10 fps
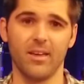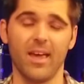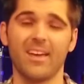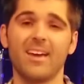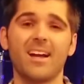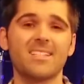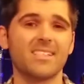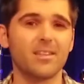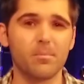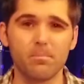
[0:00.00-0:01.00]
And God is
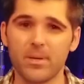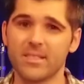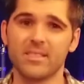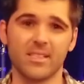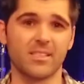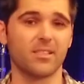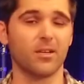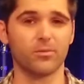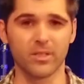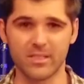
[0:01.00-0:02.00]
in the business
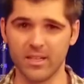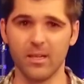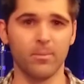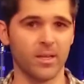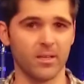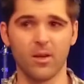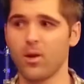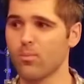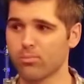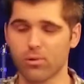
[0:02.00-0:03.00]
of redeeming
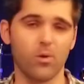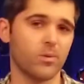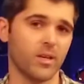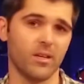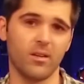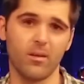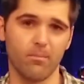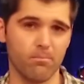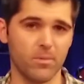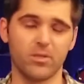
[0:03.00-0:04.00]
broken,
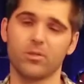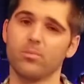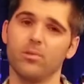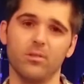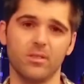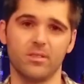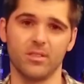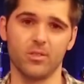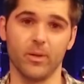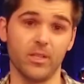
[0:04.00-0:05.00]
miserable
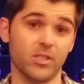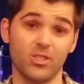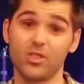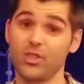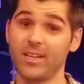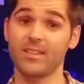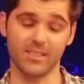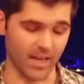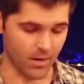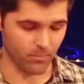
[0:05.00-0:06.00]
situations. Check this
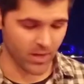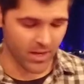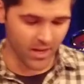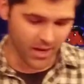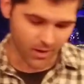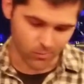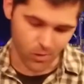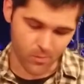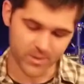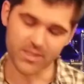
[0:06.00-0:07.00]
out. In
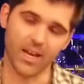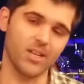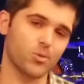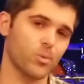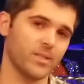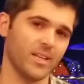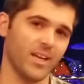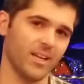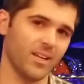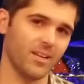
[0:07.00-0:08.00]
Romans
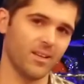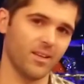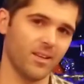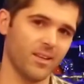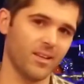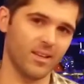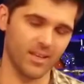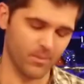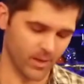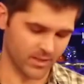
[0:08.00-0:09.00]
8:28,
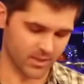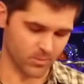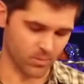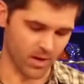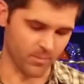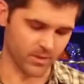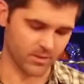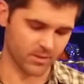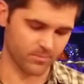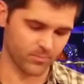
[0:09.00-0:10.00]
he makes this promise.